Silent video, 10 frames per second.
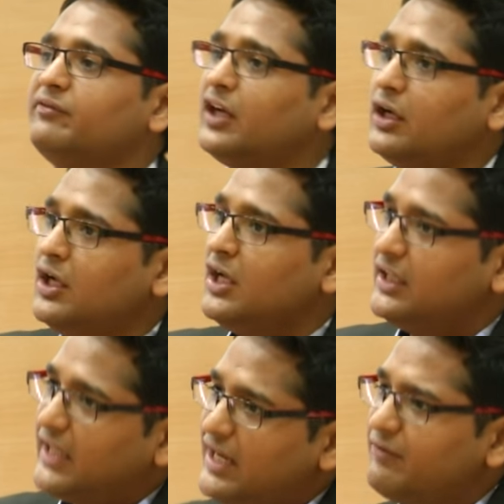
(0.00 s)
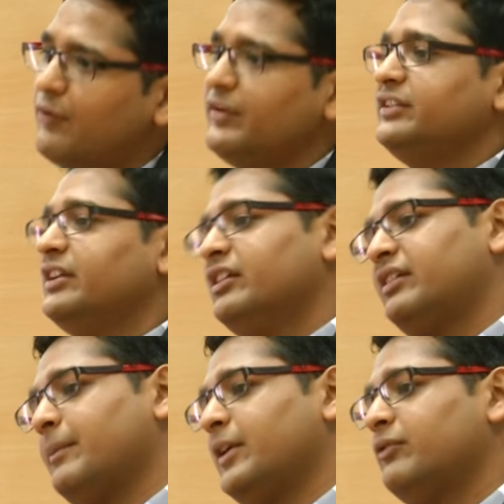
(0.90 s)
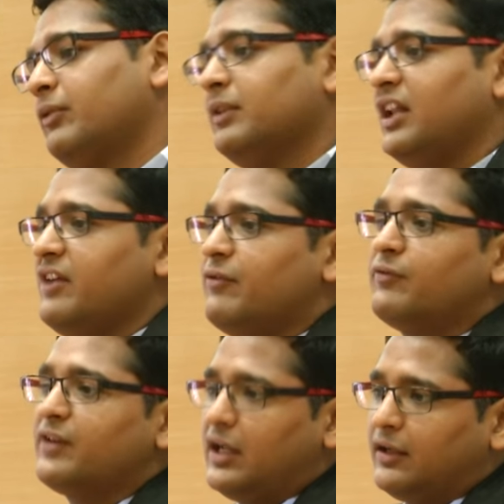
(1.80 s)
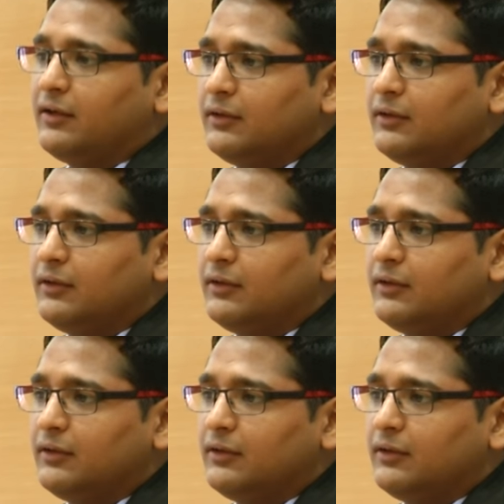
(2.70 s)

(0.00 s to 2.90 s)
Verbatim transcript: if the life of engine is separate from the life of car.